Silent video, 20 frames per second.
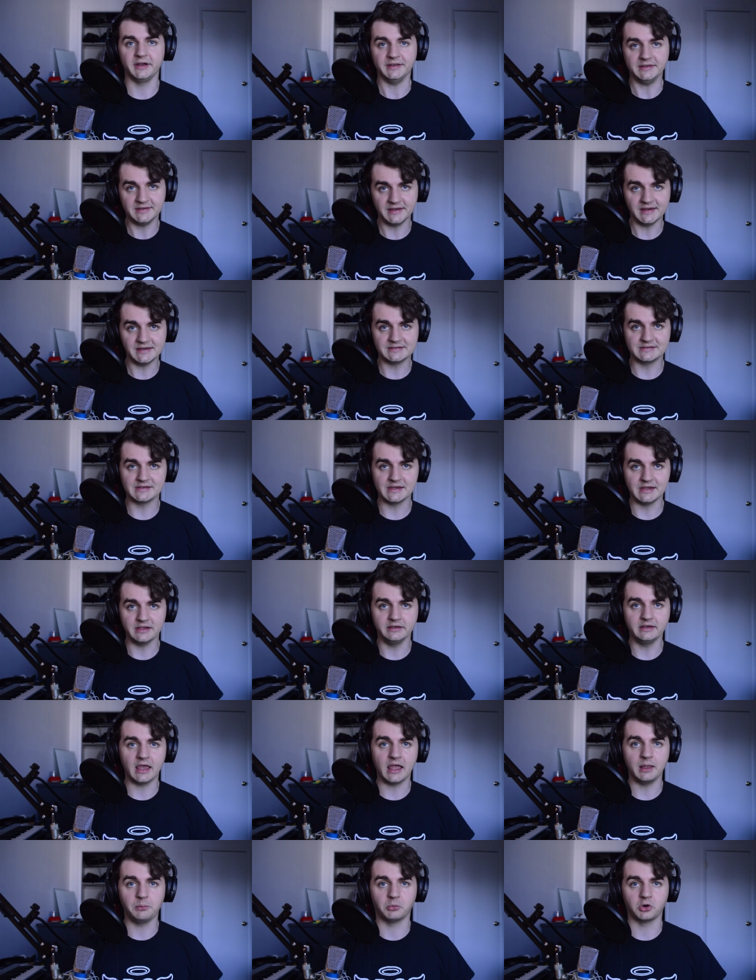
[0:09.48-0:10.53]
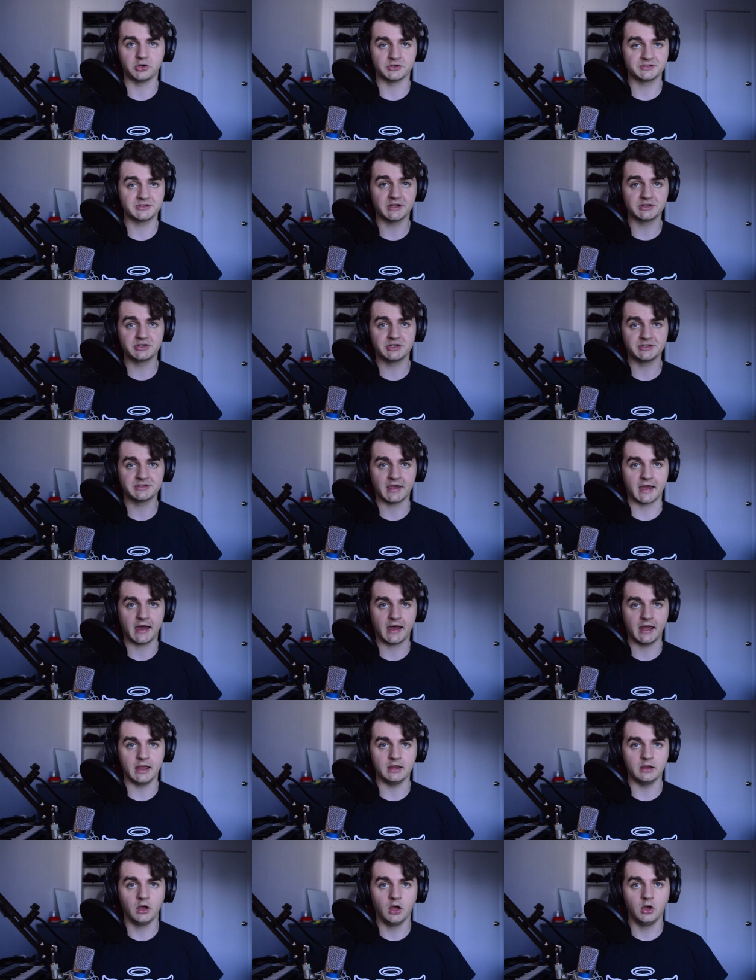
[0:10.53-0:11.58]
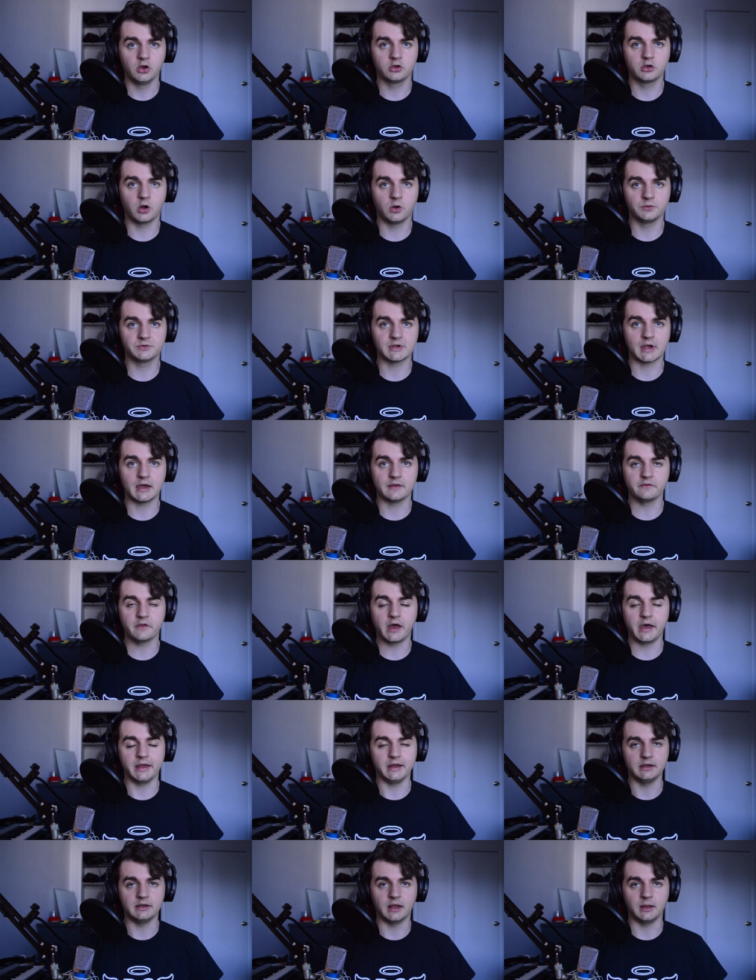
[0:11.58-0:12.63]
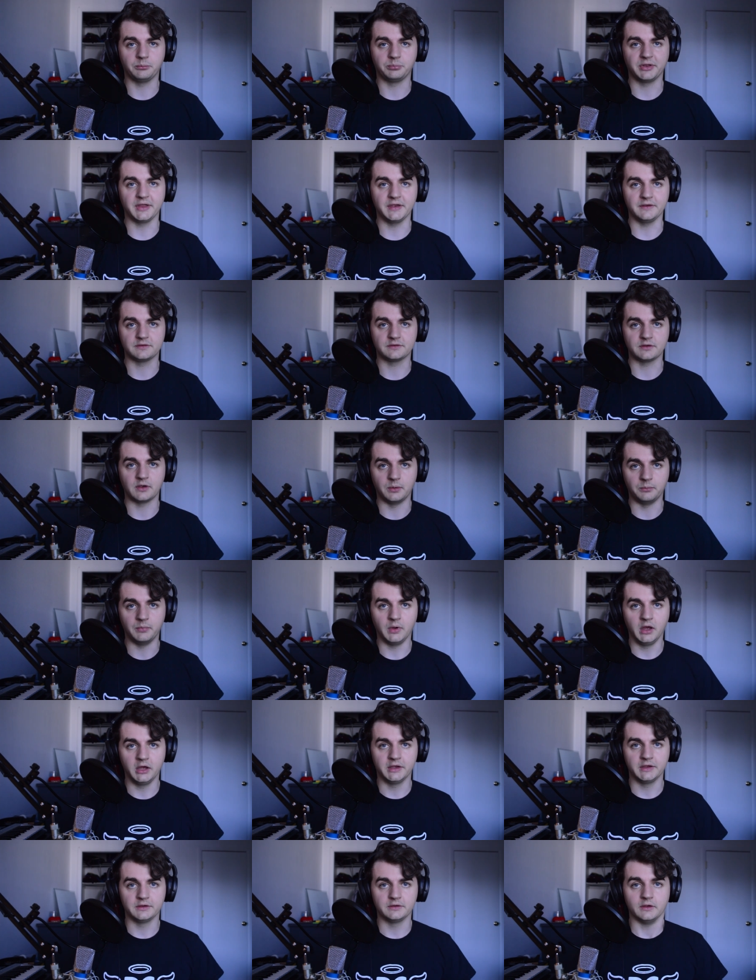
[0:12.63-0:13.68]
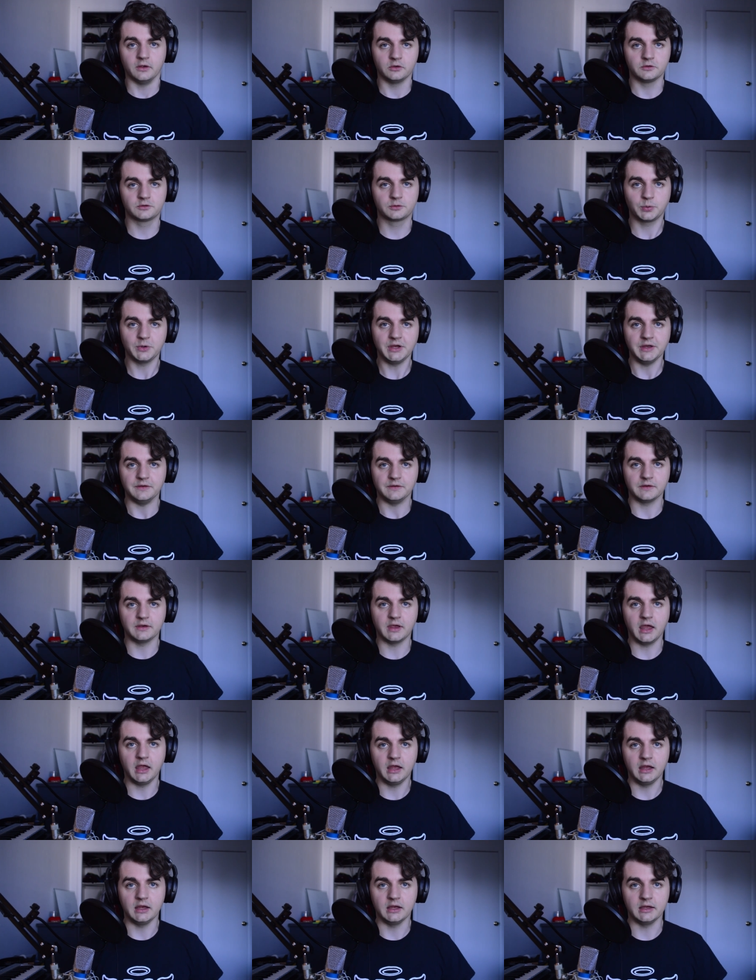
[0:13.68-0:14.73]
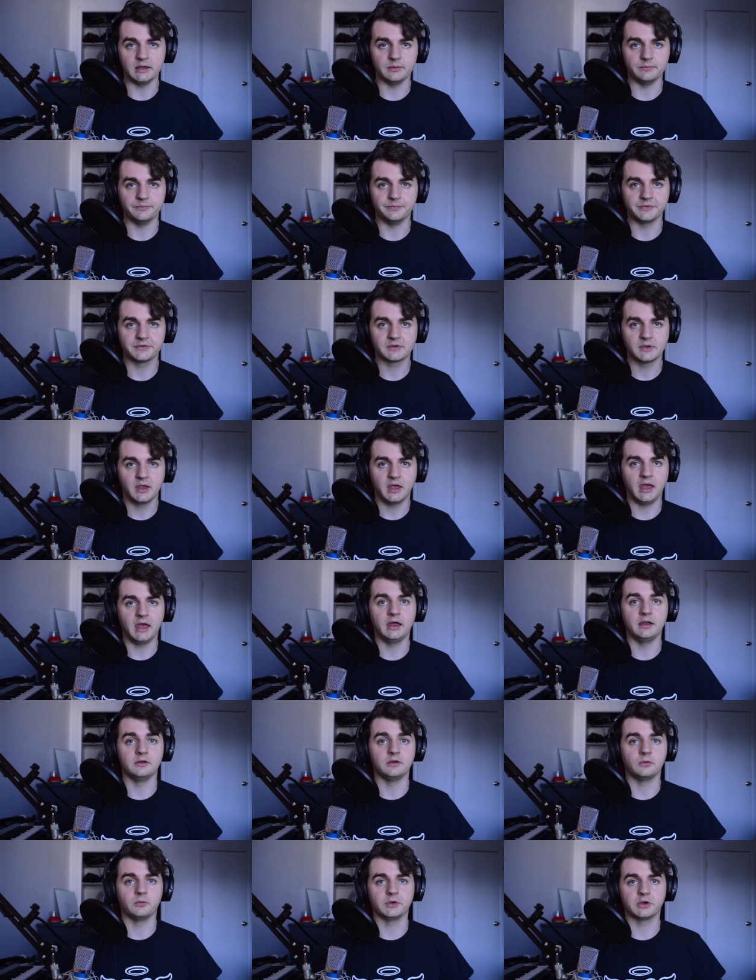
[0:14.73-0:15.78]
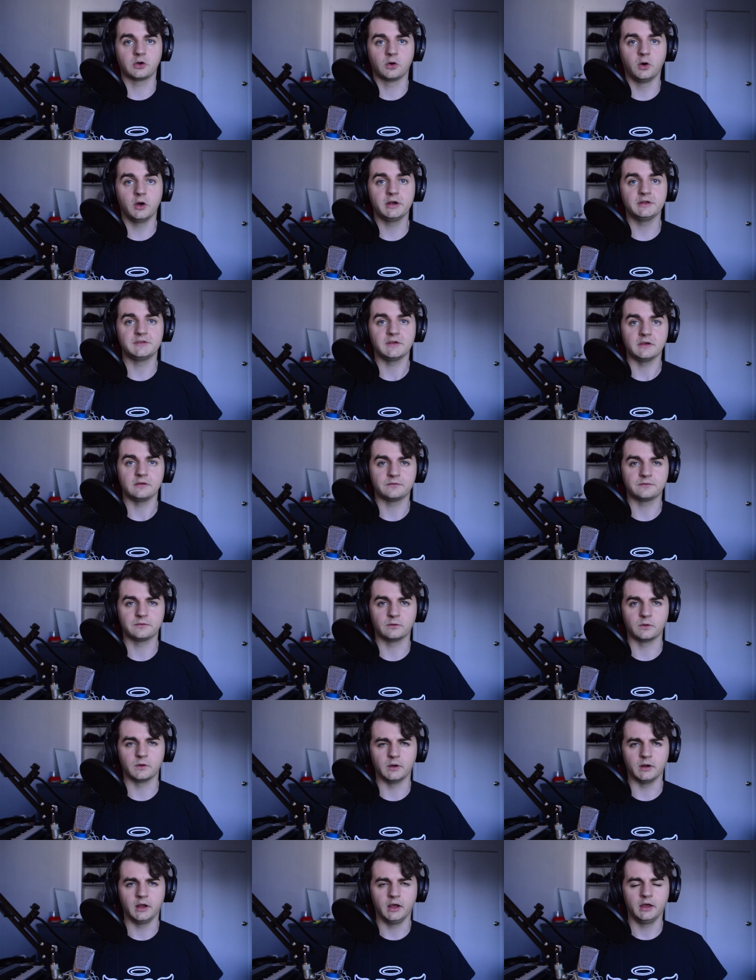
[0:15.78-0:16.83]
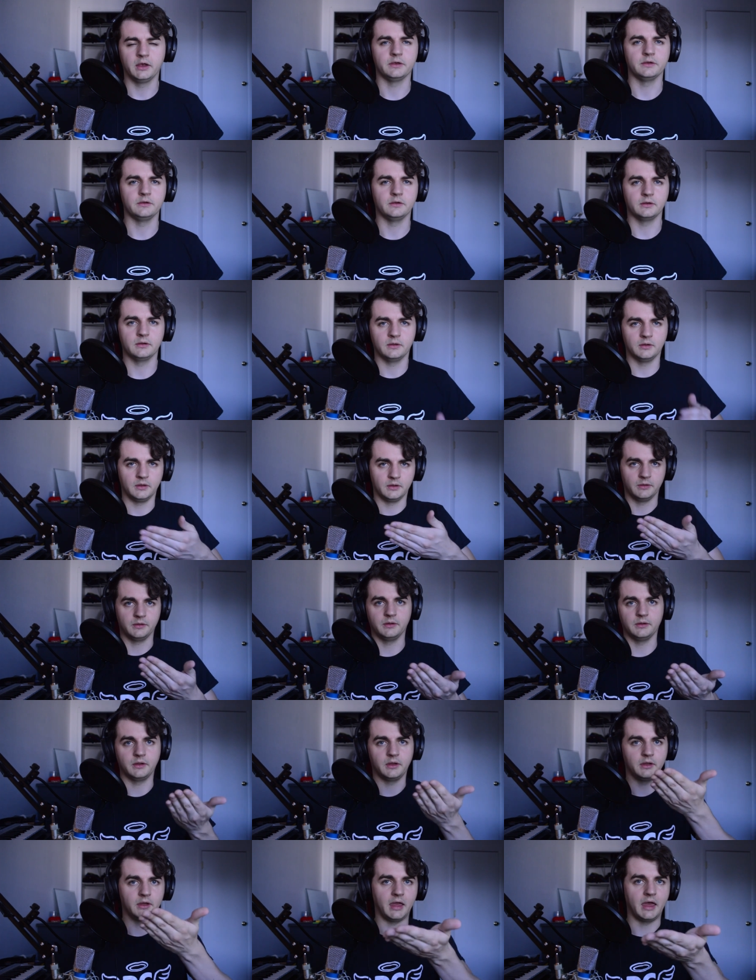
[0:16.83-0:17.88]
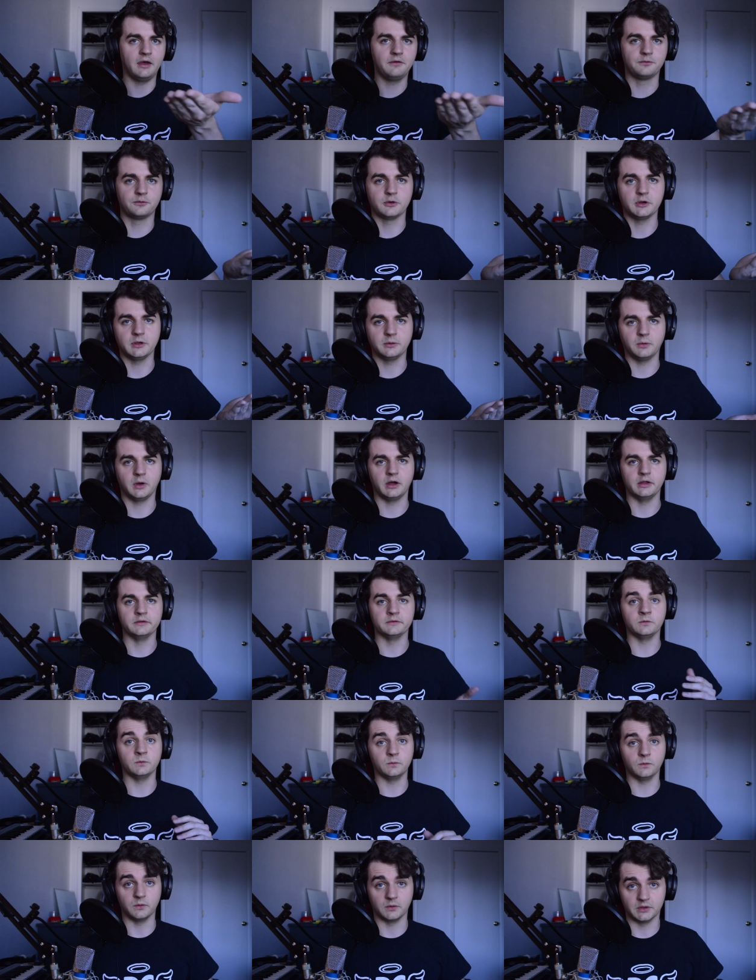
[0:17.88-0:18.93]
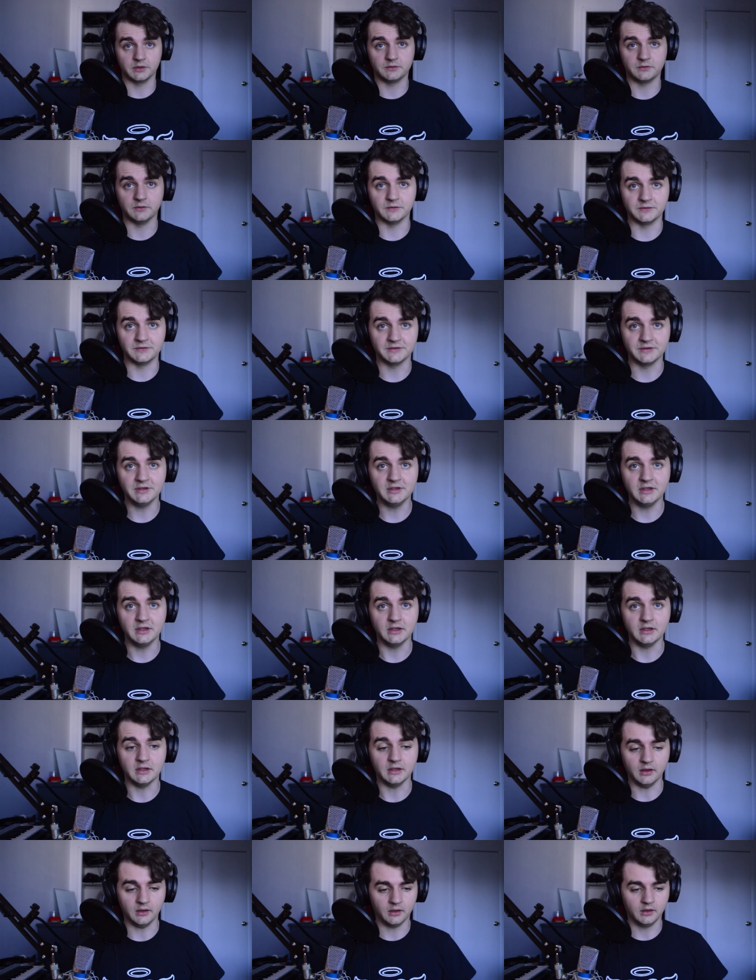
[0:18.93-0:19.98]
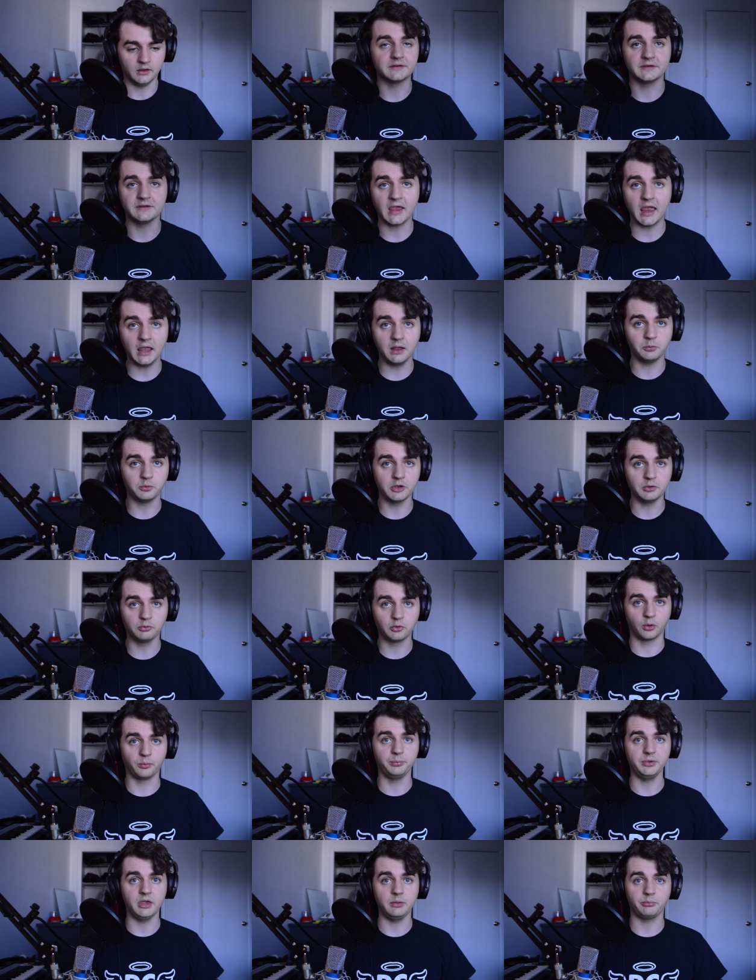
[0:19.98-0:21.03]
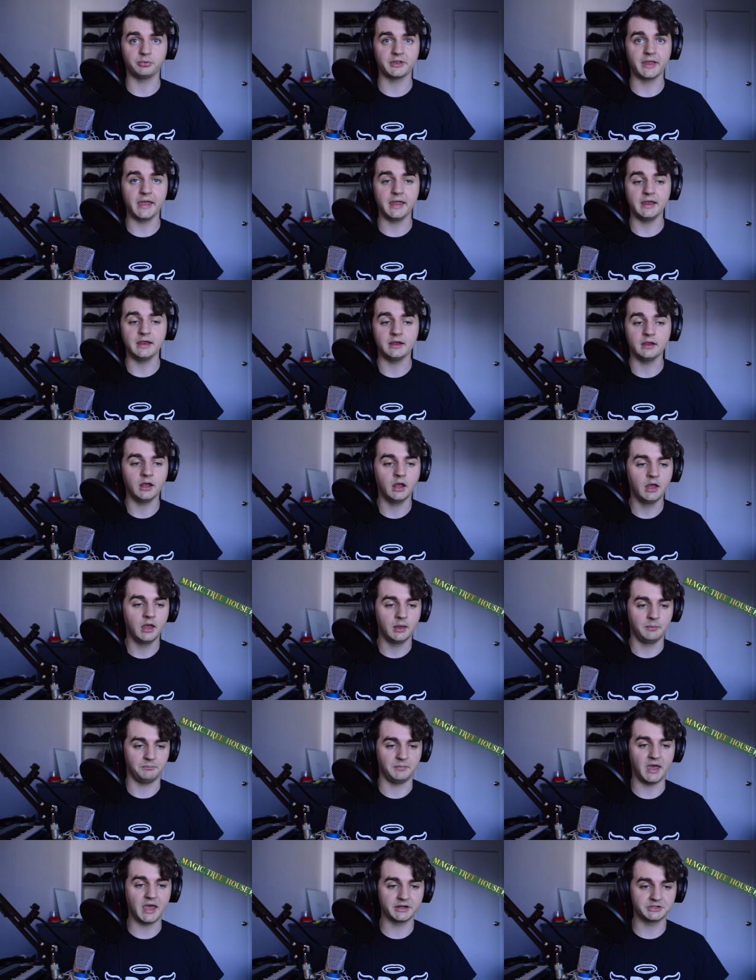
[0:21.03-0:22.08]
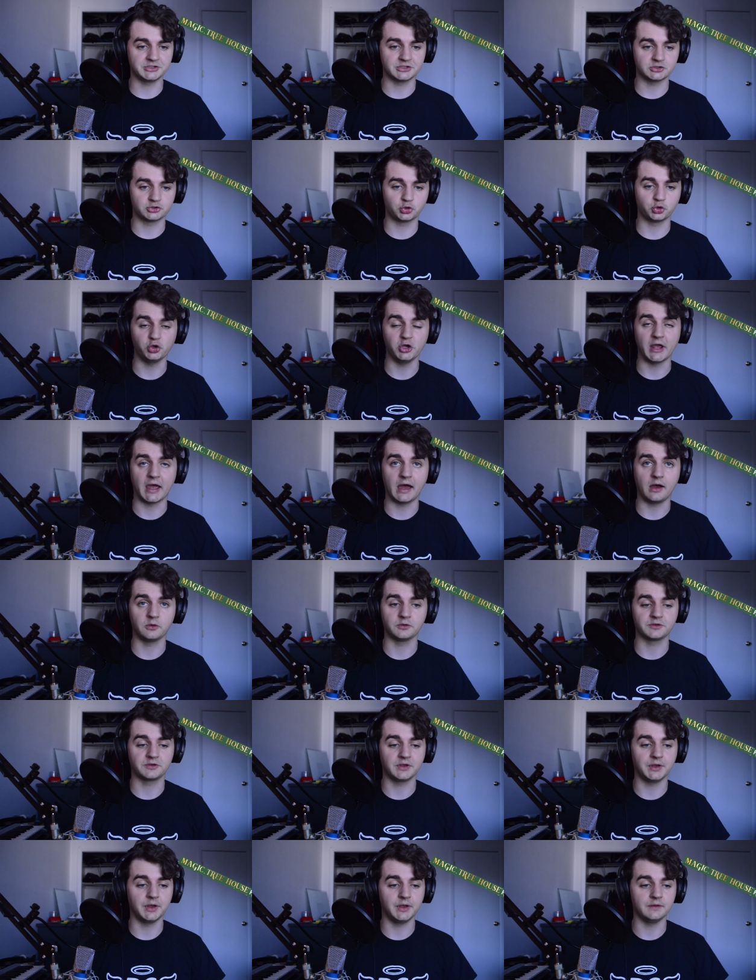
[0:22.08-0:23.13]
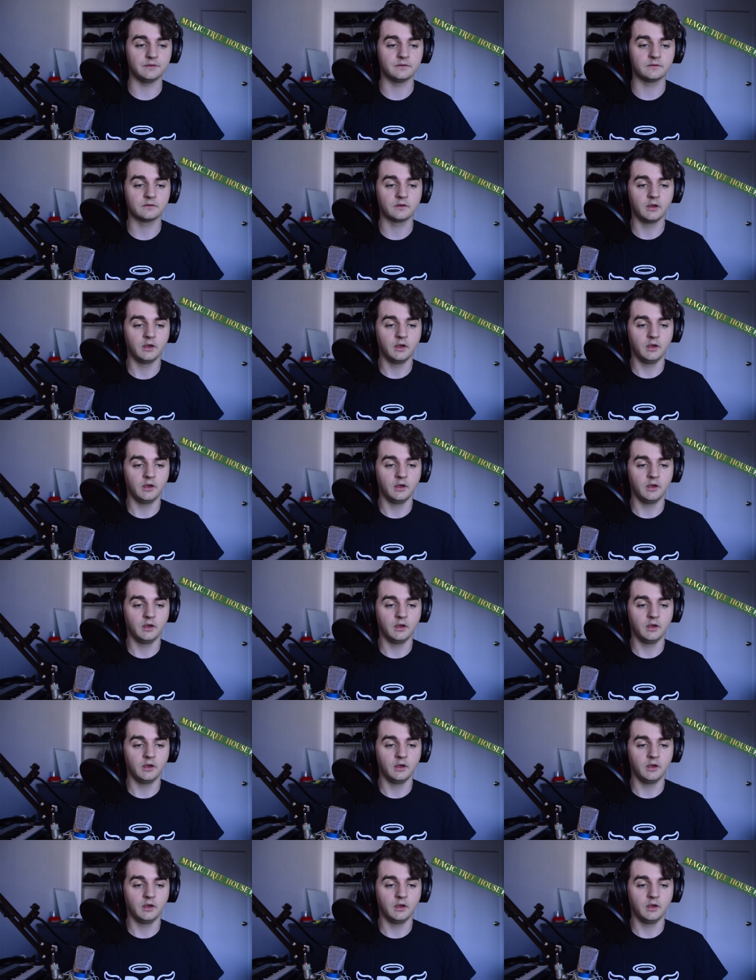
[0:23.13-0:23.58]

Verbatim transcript: a DC gamer such as I goes online and plays some sweet games and records it for everyone to to see. Today we will be playing Magic Tree House Kids